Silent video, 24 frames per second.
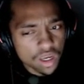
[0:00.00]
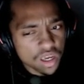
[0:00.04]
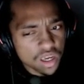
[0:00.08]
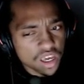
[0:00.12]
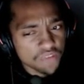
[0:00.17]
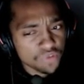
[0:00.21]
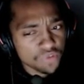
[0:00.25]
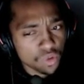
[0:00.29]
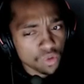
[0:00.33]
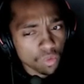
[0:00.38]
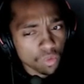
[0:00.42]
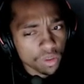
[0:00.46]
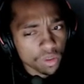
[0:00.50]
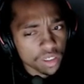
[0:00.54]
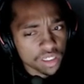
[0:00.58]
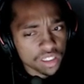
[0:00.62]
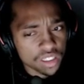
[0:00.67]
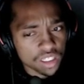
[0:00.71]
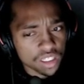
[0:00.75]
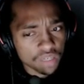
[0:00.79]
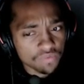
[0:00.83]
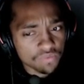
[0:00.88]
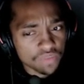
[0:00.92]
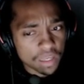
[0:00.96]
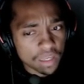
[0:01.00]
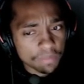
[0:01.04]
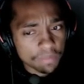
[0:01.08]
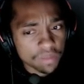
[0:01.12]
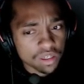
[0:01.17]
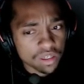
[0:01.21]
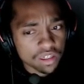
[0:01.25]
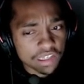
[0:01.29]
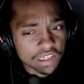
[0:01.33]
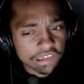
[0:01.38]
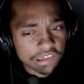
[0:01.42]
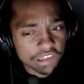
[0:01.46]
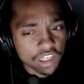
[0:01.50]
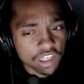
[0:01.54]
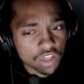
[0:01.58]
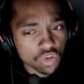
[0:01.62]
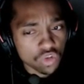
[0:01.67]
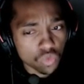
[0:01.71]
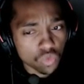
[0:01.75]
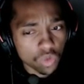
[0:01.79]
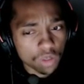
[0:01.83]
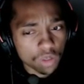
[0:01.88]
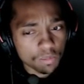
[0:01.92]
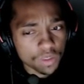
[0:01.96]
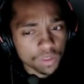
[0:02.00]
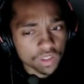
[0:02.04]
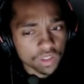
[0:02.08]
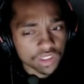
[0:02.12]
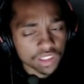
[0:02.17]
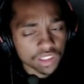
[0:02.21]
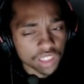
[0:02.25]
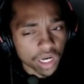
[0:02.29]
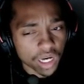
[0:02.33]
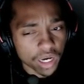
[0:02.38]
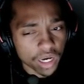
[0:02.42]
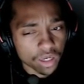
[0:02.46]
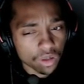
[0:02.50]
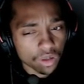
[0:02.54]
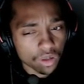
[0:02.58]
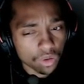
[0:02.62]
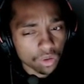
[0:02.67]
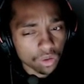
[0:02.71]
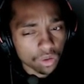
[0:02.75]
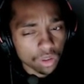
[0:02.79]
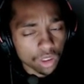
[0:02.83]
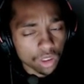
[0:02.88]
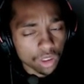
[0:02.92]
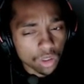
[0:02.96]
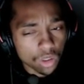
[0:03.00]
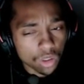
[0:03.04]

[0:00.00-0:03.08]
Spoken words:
If you want to give them the Niski Doinby style,